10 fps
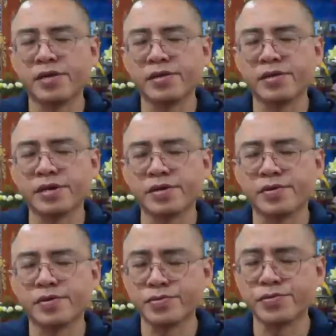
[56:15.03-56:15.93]

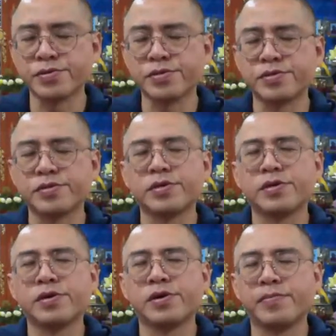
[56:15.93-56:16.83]
good or
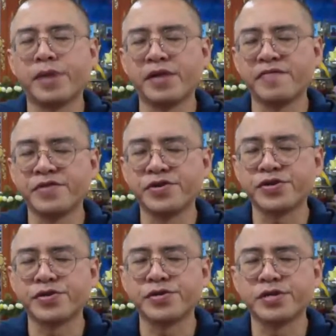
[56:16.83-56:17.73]
beneficial
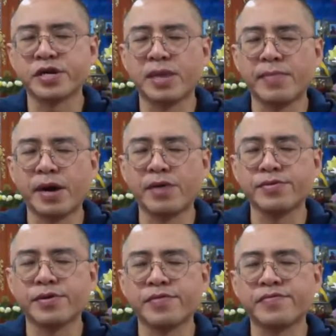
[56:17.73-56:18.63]
to come out
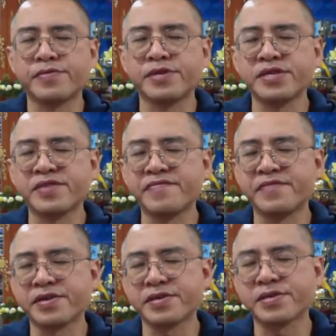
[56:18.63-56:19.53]
of this
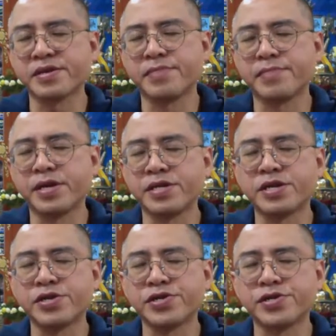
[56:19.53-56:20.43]
evening's
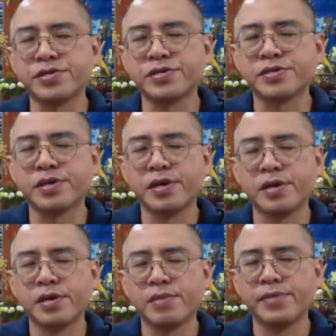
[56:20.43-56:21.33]
meditations.
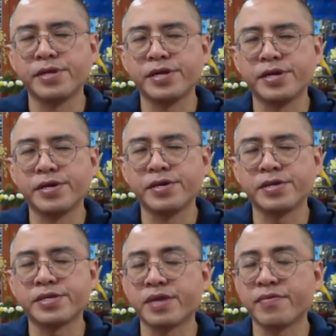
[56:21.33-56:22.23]
May they stay
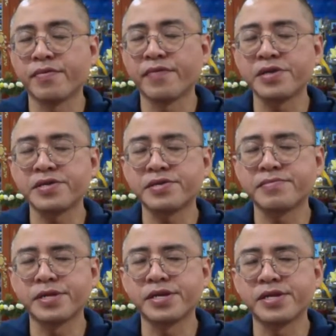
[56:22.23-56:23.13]
with us. May they
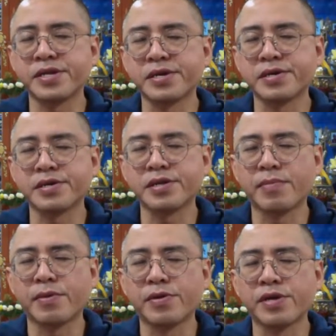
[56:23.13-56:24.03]
linger in our
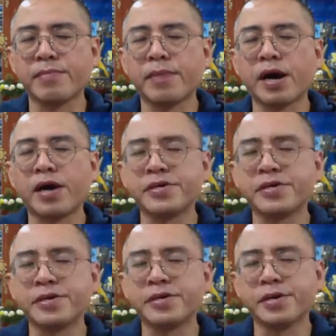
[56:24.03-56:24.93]
body and mind
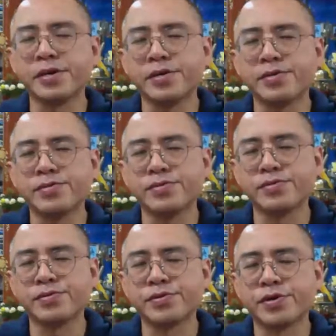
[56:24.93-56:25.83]
to
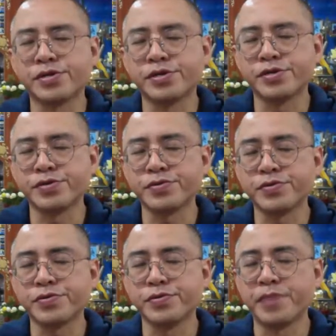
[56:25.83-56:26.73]
continue
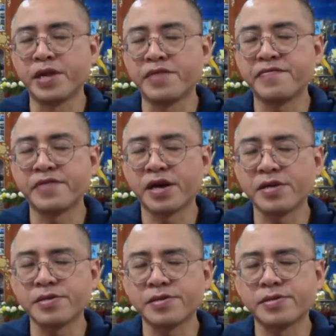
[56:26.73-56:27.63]
to benefit
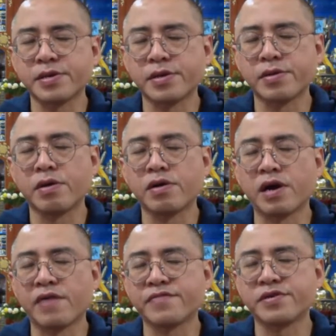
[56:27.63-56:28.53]
us long
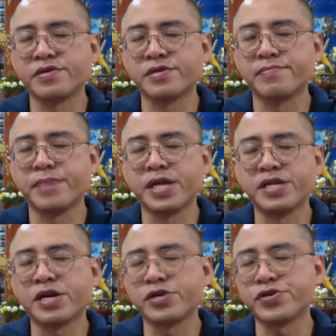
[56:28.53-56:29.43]
after the
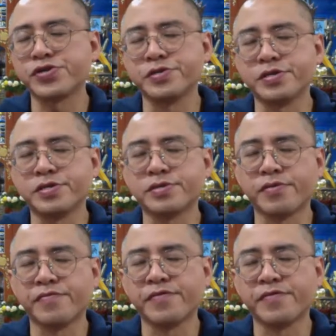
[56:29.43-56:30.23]
meditation is over.